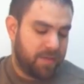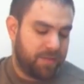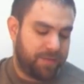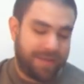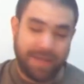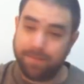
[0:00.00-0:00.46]

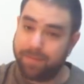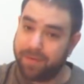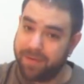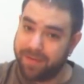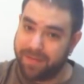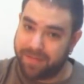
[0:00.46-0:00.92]
to keep
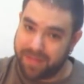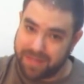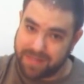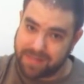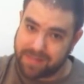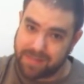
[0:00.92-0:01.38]

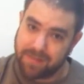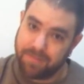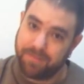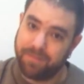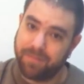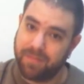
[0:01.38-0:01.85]
this
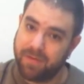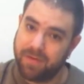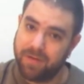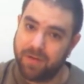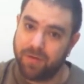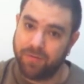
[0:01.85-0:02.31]

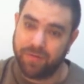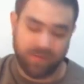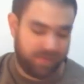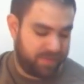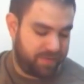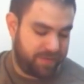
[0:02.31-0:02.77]

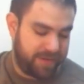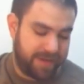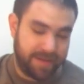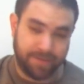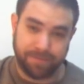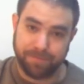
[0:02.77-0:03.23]
note
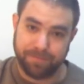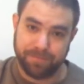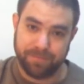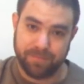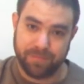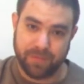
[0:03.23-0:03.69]
ringing,
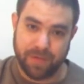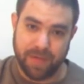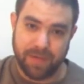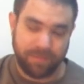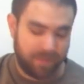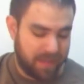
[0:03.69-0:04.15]

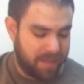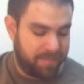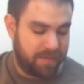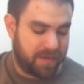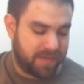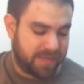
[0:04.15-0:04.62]
okay?
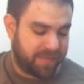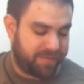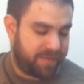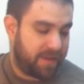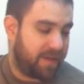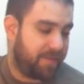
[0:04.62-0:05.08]
Because
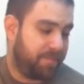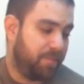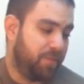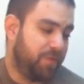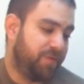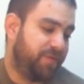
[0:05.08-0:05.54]
if I
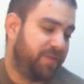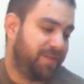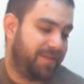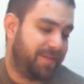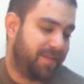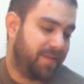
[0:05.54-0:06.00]
moved
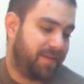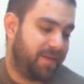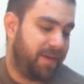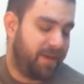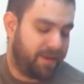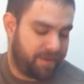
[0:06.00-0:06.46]

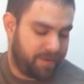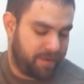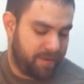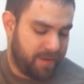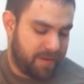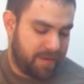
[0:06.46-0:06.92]

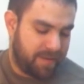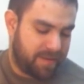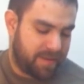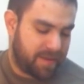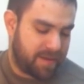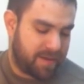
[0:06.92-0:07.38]
here,
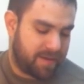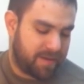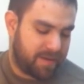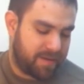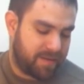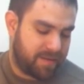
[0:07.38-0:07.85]

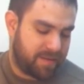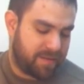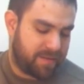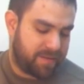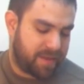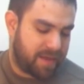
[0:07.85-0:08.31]
then
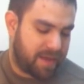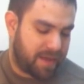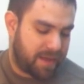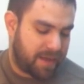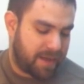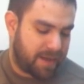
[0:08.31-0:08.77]

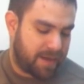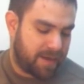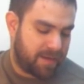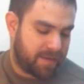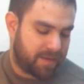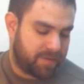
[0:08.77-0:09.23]

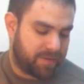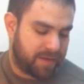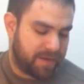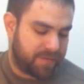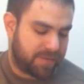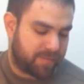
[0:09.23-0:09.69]
the, the
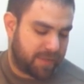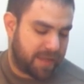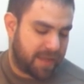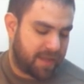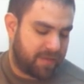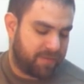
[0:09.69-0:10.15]
chord I was
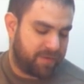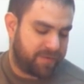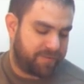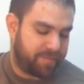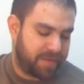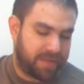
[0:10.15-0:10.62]
playing
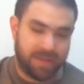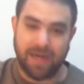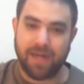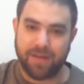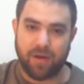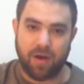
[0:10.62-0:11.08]
would have been
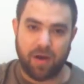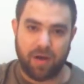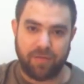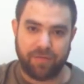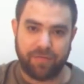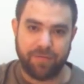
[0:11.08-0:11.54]
cut
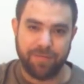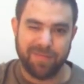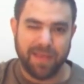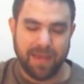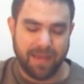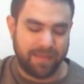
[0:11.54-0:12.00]
off.
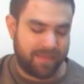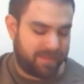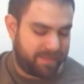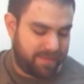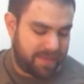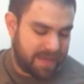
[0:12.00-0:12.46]

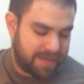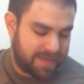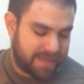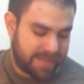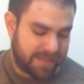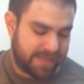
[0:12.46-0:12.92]
And
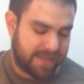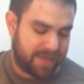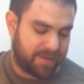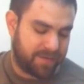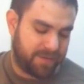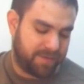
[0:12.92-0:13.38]
that doesn't
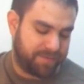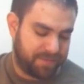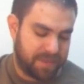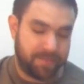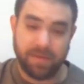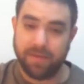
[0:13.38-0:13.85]
sound good.
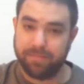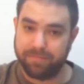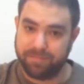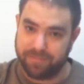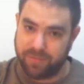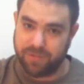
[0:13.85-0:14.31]
Let
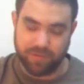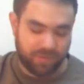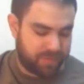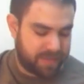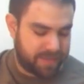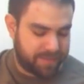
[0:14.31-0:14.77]
me show
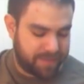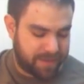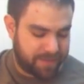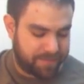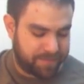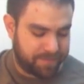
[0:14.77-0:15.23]
you what I
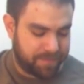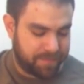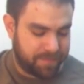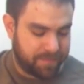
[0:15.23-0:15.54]
mean.